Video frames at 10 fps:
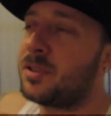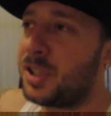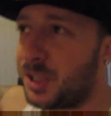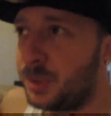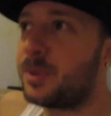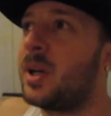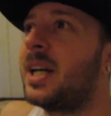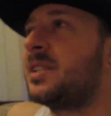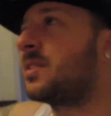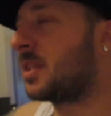to you
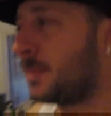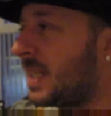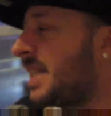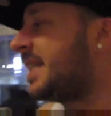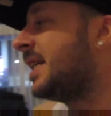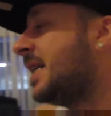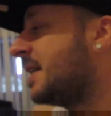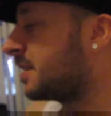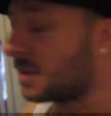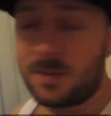guys, to me,
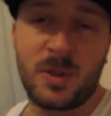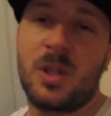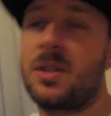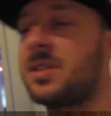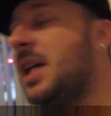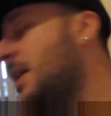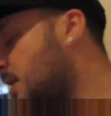to the vlogs,